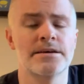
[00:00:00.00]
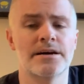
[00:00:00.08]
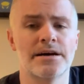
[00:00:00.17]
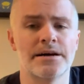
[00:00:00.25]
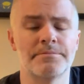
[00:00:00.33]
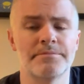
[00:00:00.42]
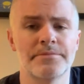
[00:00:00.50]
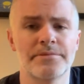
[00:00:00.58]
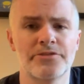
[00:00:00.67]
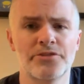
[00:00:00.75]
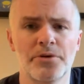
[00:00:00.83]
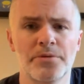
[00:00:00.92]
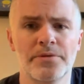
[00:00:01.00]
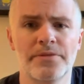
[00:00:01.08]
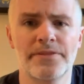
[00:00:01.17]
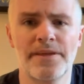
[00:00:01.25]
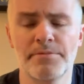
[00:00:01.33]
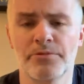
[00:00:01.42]
Um, so
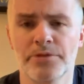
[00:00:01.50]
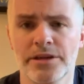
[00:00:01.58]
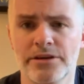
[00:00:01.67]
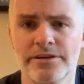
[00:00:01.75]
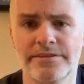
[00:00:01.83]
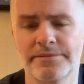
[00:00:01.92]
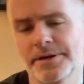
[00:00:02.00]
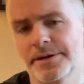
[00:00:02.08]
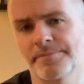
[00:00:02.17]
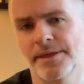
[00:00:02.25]
they've been really good to me.